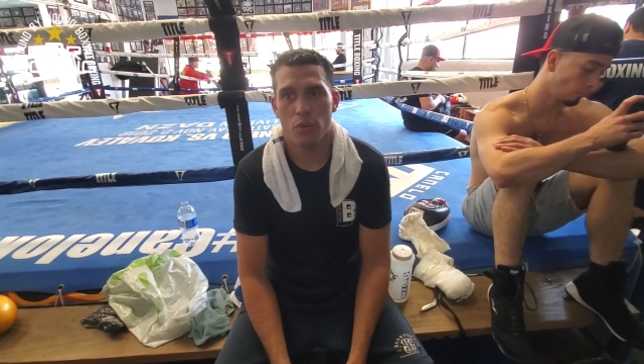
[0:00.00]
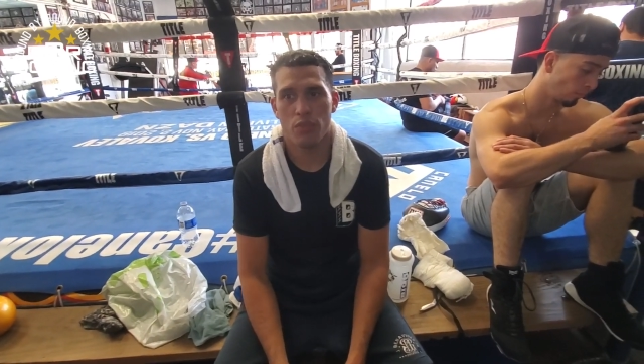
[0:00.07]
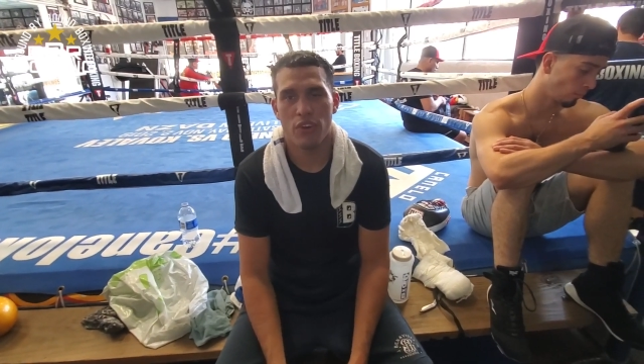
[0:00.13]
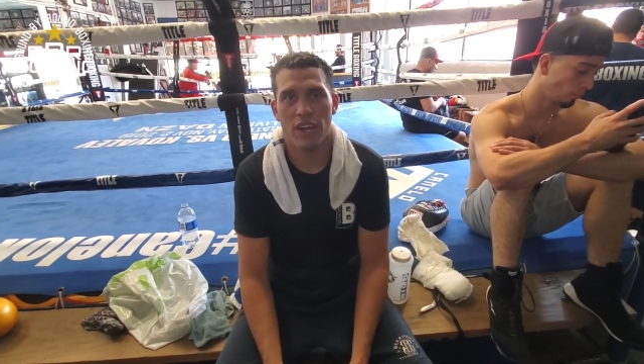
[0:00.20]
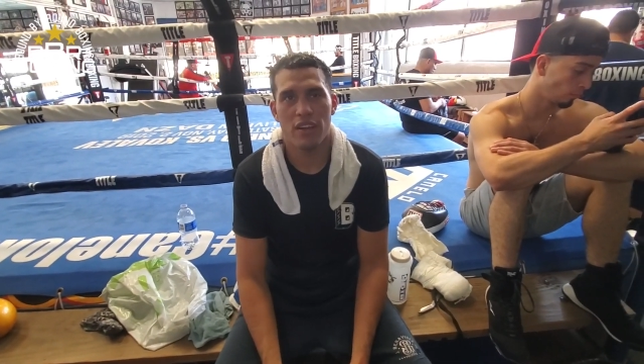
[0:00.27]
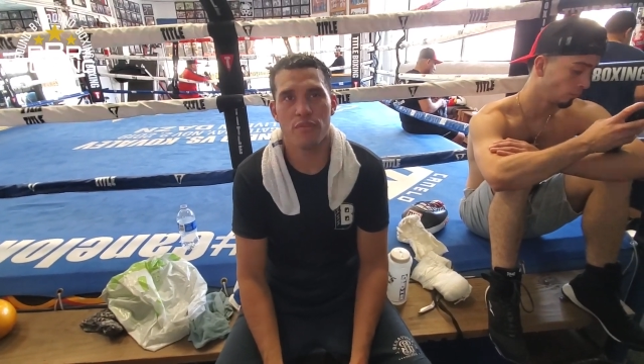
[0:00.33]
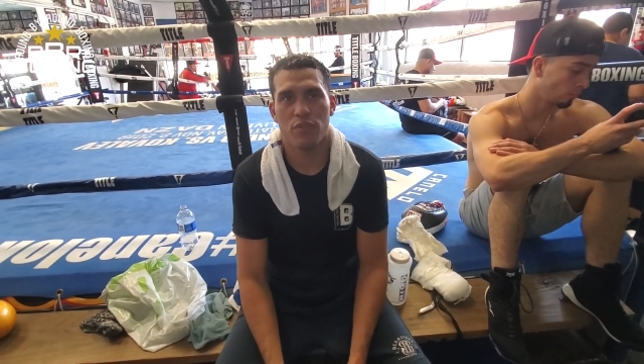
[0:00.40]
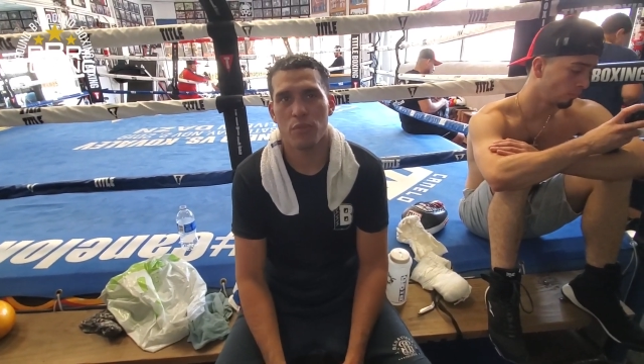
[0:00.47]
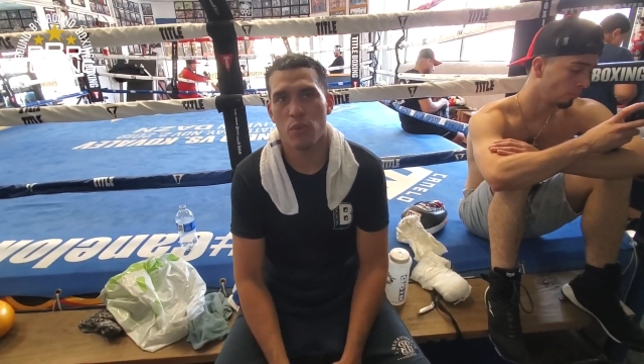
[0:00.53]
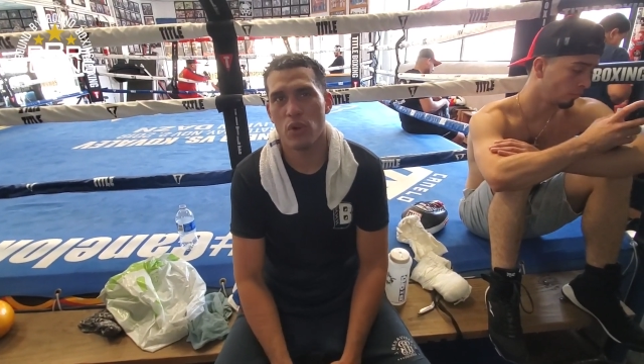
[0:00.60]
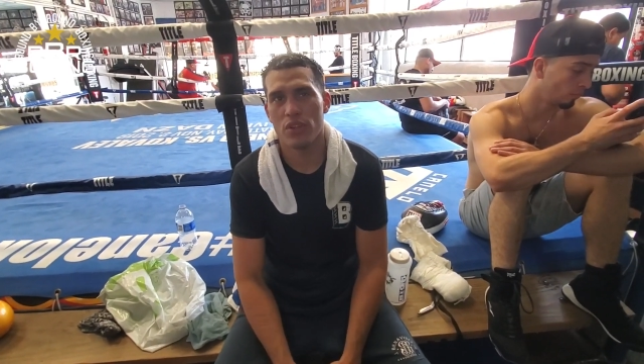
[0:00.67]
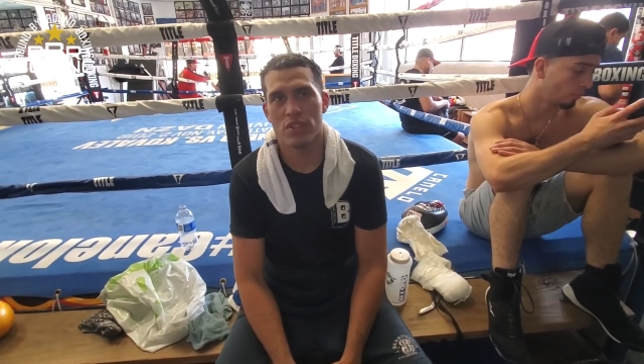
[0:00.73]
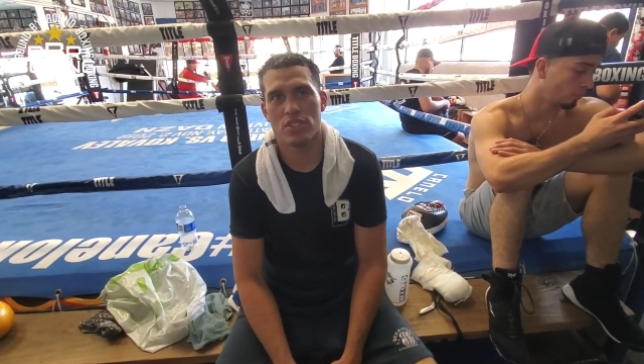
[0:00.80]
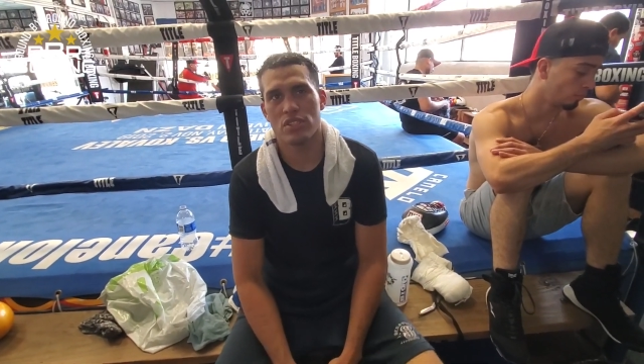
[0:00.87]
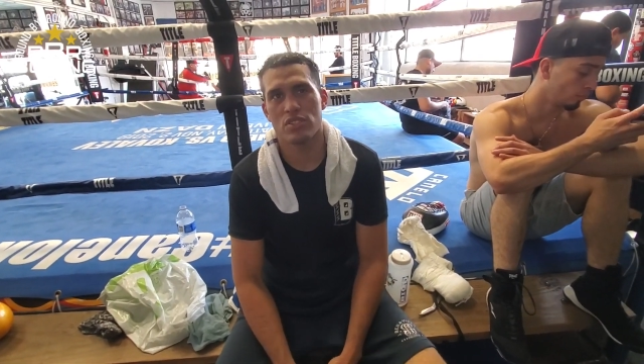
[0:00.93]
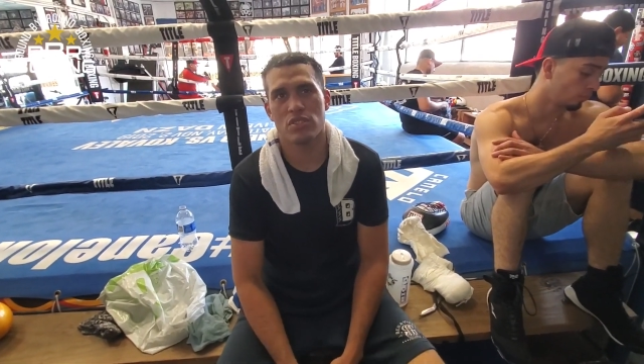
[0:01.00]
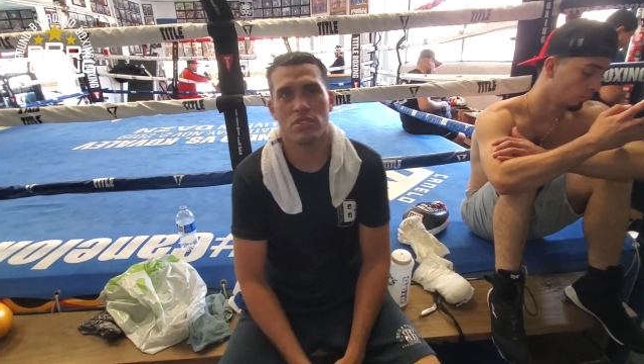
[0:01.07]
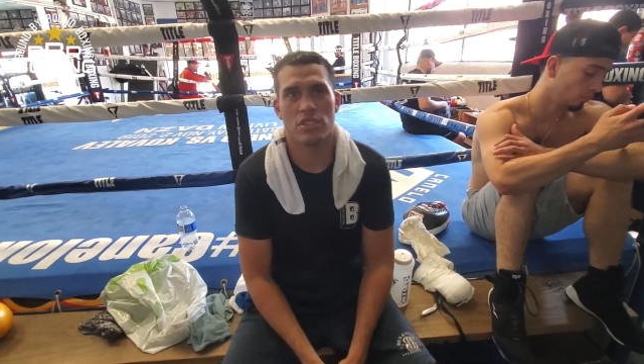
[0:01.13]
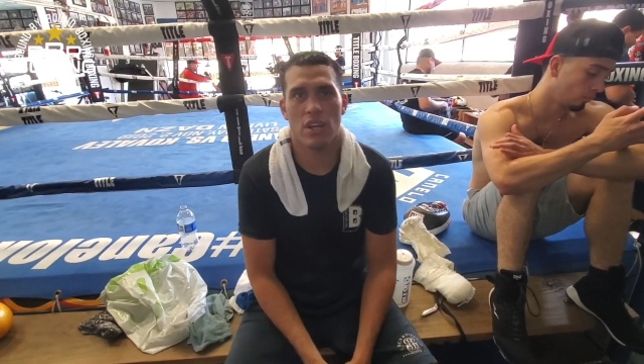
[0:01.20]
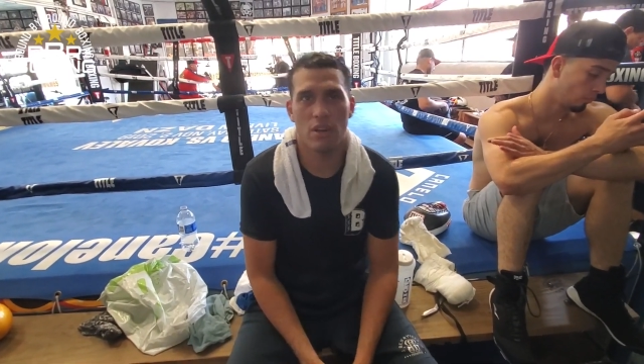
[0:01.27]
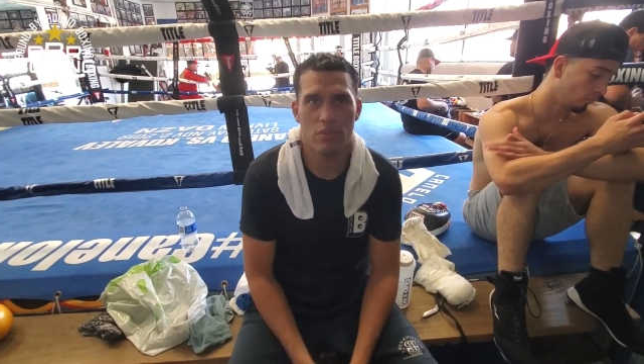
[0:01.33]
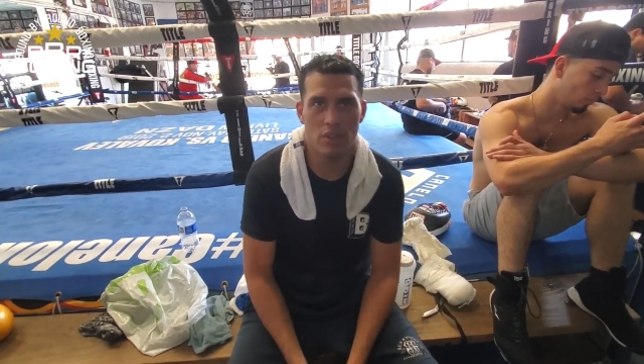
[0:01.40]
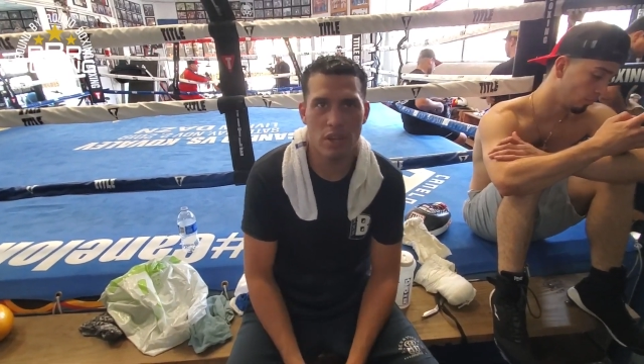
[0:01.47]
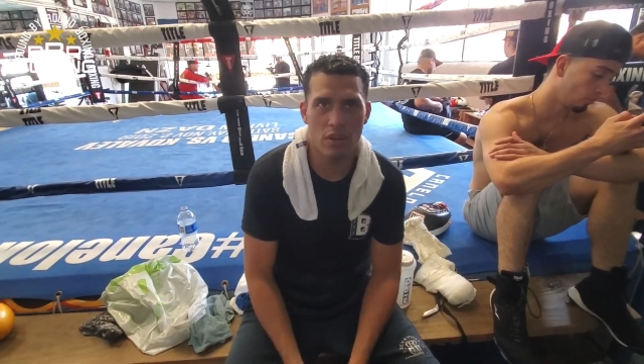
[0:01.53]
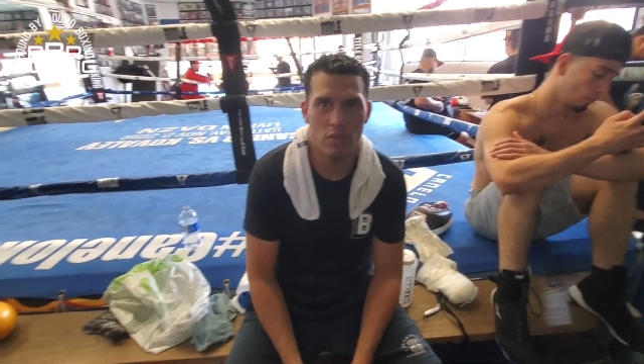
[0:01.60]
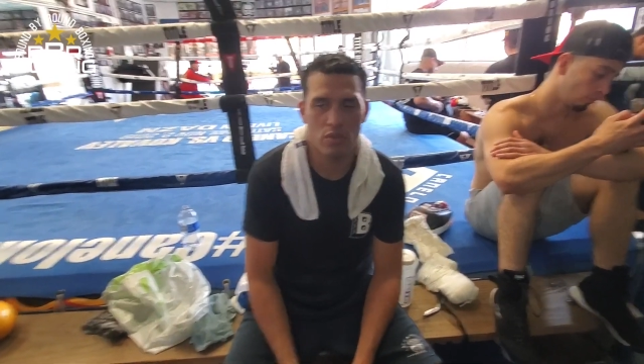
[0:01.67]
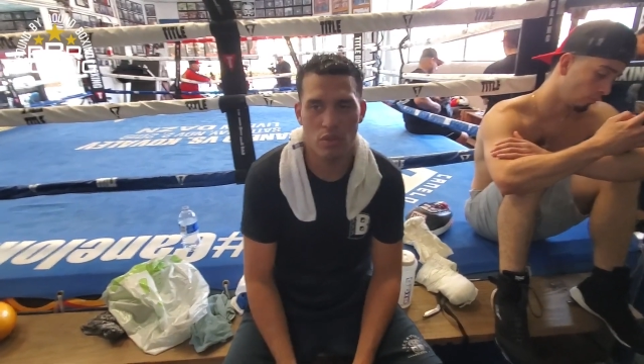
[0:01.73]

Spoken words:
fighting for more than just ourselves now.